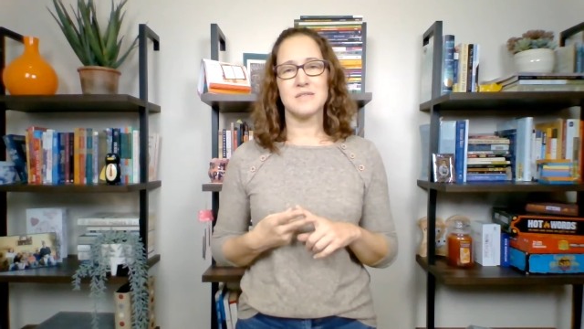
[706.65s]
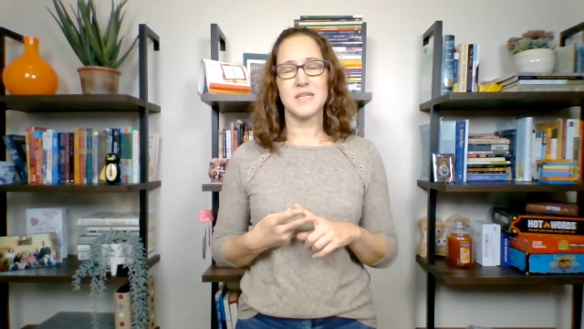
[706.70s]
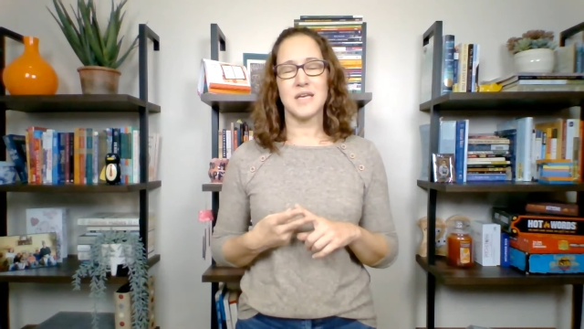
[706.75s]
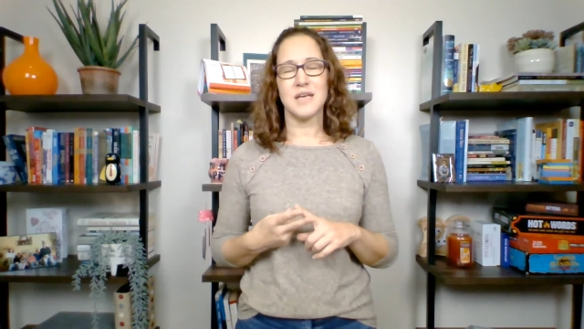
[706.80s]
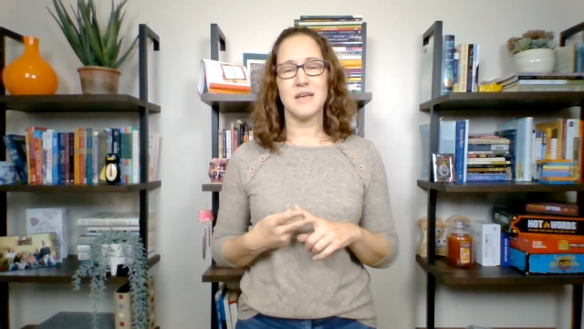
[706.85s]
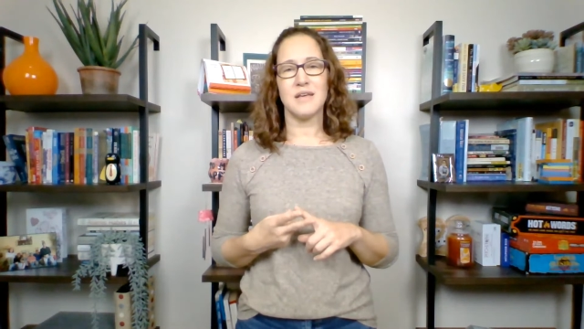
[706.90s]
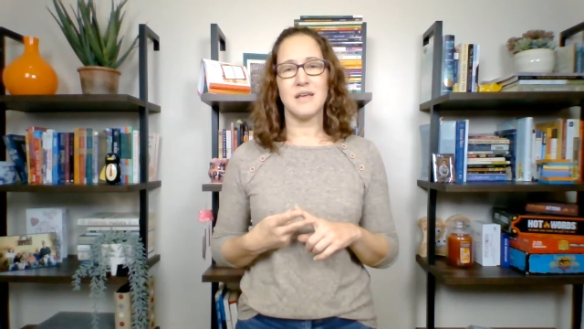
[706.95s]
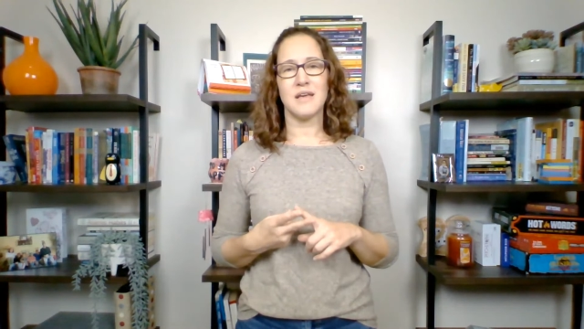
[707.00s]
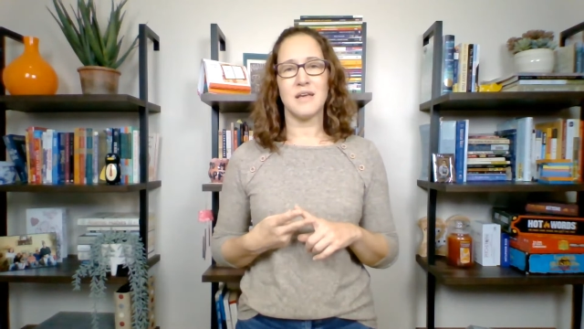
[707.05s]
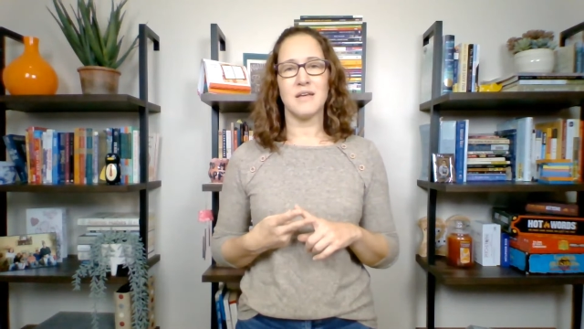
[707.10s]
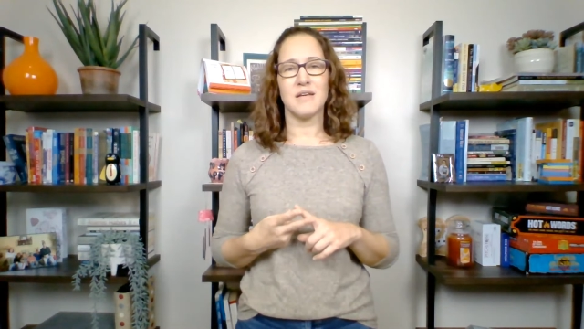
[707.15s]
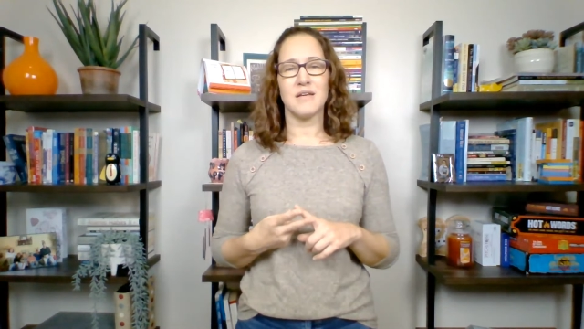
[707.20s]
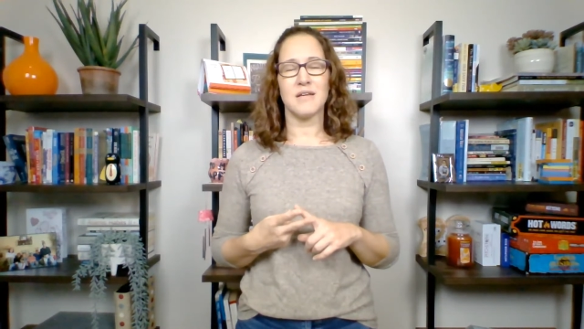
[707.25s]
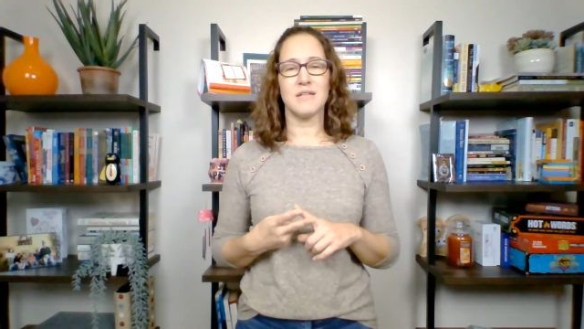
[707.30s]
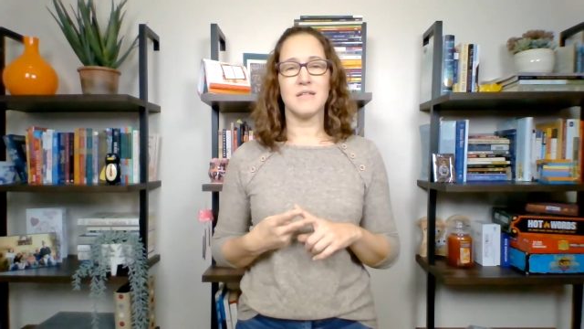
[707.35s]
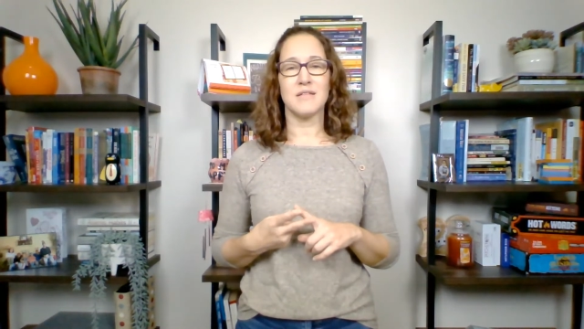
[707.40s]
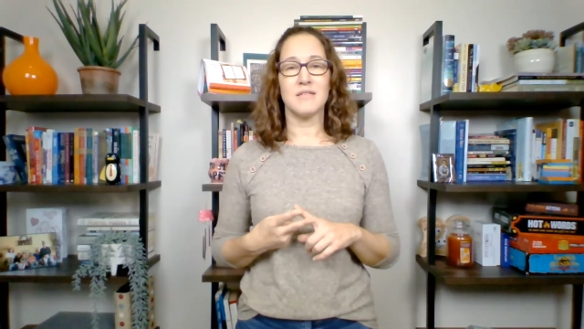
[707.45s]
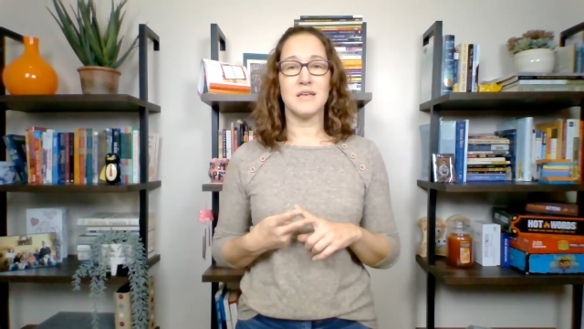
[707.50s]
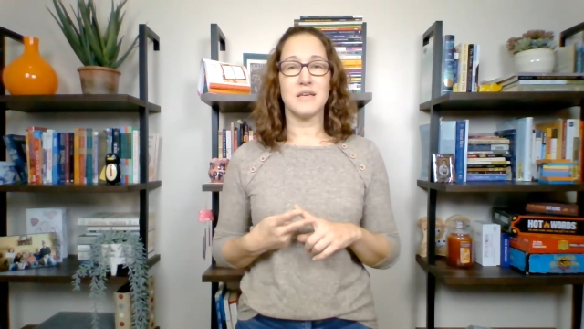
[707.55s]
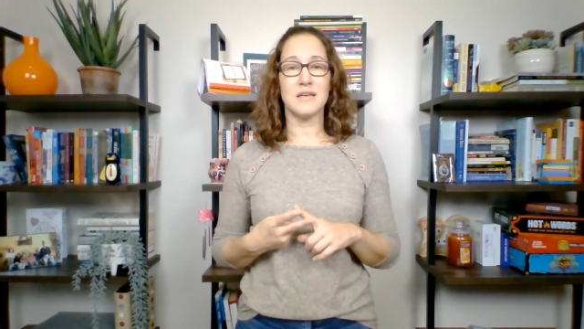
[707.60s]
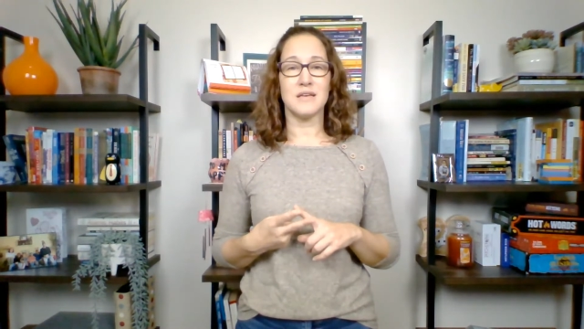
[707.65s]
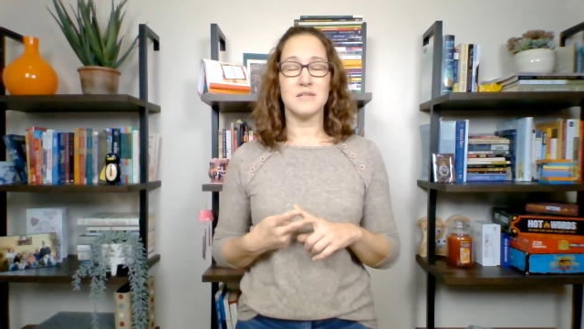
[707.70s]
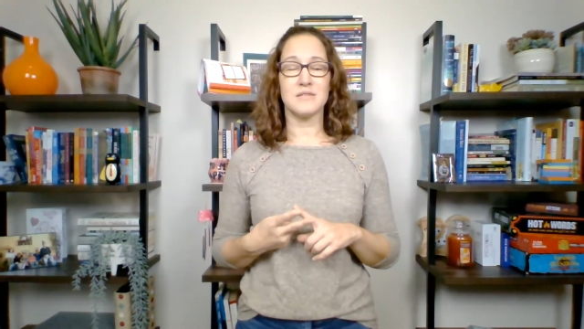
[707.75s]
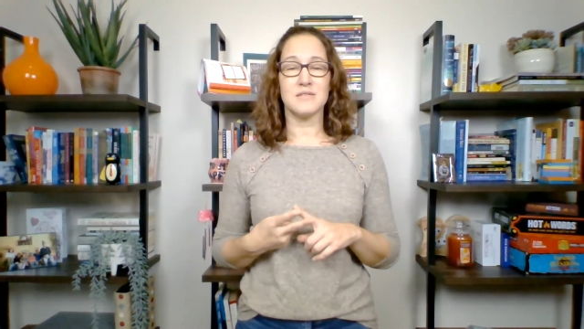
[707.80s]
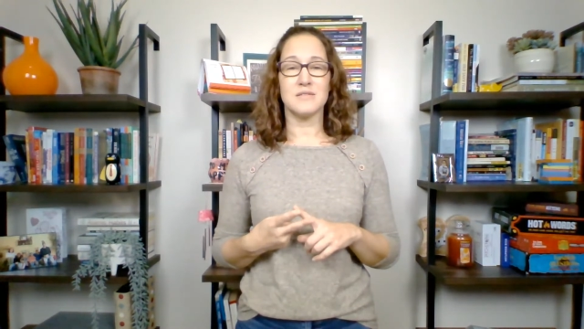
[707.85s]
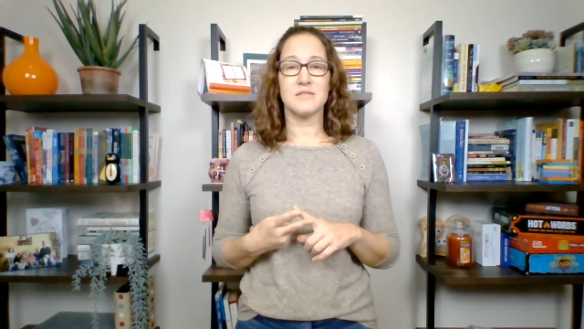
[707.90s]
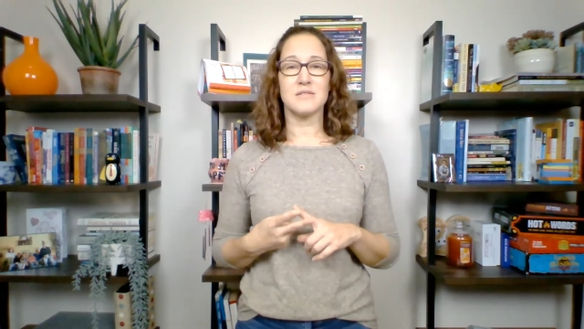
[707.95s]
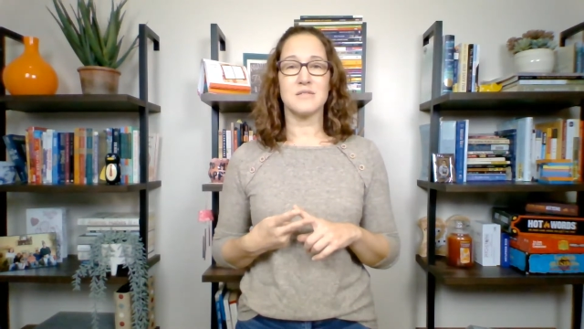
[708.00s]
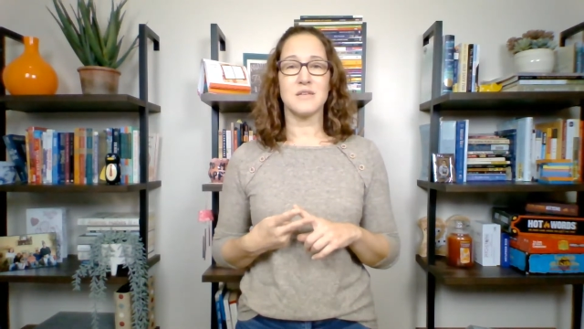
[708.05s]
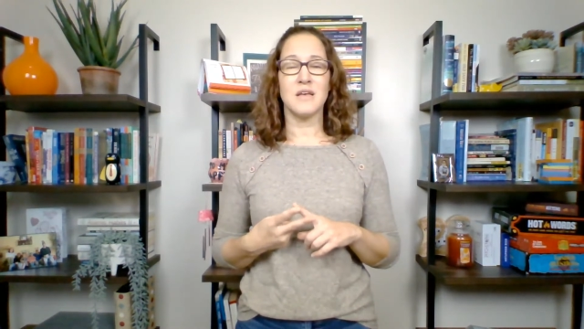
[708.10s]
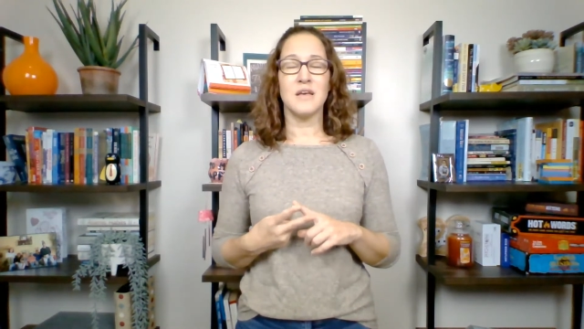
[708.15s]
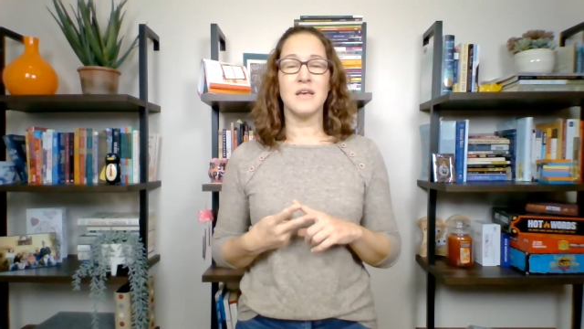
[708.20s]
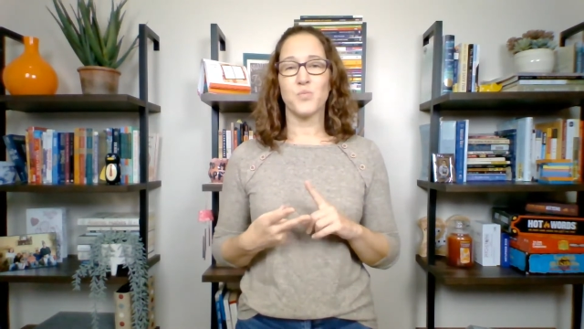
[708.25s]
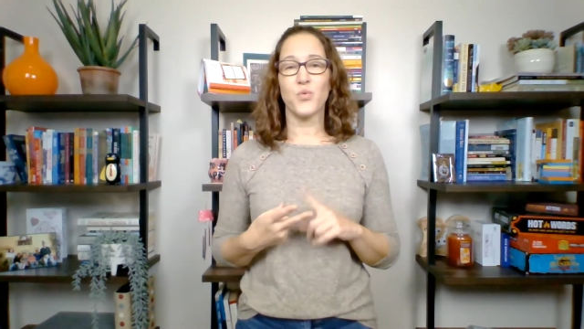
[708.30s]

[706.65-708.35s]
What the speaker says: taking this